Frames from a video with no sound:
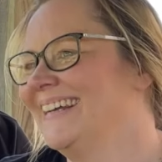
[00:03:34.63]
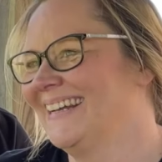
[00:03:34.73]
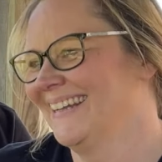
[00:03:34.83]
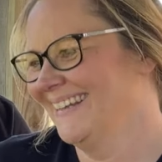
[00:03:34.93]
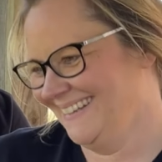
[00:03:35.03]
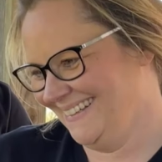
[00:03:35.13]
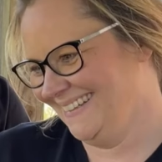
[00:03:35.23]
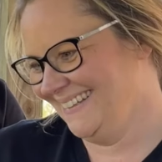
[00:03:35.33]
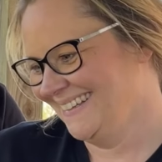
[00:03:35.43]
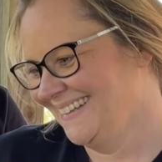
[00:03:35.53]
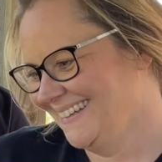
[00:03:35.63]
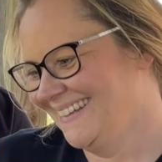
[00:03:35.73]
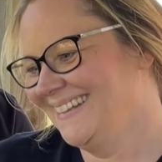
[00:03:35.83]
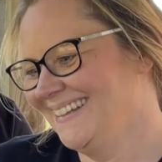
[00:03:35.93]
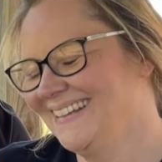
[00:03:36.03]

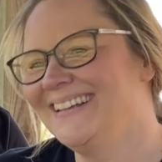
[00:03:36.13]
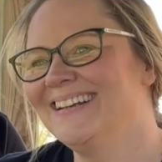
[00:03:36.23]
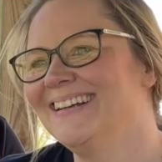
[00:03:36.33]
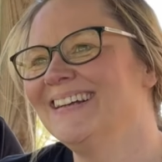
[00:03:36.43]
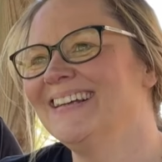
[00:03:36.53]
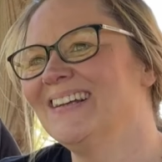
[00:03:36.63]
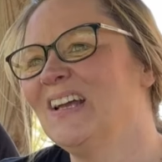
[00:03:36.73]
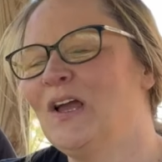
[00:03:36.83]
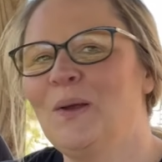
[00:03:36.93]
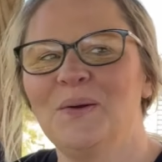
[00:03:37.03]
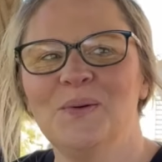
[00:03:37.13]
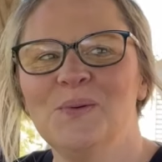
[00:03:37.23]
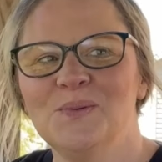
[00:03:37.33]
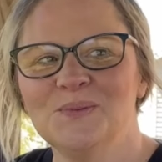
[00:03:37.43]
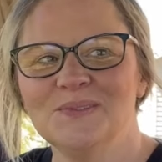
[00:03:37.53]

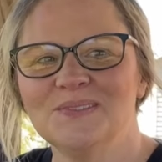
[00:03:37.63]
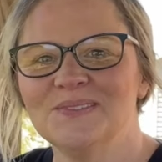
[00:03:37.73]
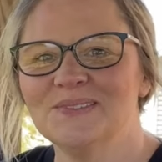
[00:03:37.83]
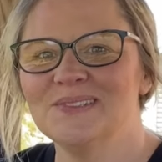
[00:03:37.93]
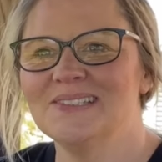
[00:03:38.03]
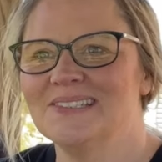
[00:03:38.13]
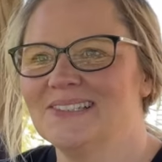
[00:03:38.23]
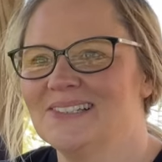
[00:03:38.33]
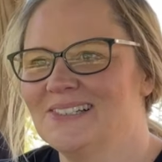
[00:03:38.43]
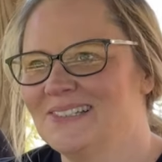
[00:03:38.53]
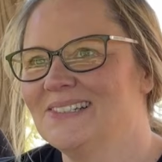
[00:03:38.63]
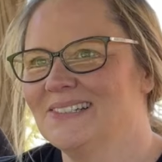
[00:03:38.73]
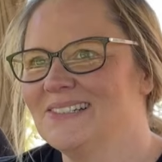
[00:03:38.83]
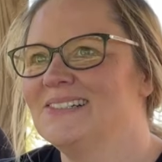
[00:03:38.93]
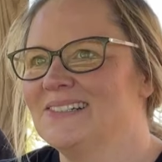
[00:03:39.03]

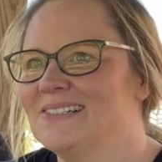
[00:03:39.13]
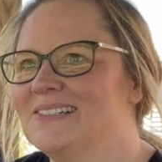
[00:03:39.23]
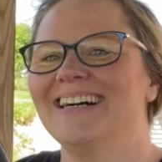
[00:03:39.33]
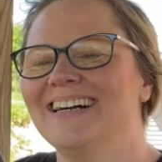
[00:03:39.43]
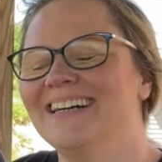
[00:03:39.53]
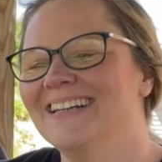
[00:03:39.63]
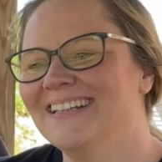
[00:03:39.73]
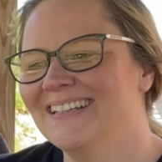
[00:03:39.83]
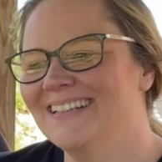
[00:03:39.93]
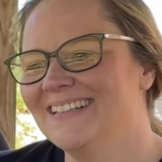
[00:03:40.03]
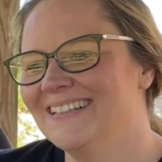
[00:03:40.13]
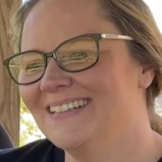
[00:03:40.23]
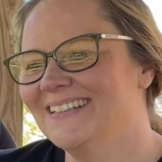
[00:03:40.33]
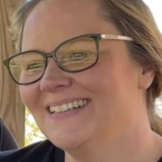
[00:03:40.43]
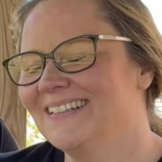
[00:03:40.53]

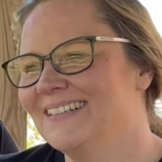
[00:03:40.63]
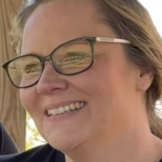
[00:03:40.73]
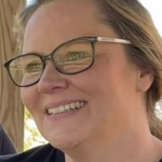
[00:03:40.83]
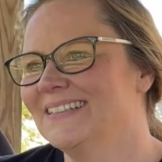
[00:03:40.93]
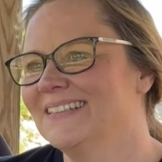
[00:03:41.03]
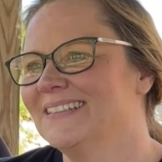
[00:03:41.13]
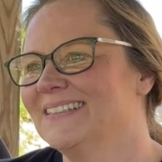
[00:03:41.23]
The person shown says nothing.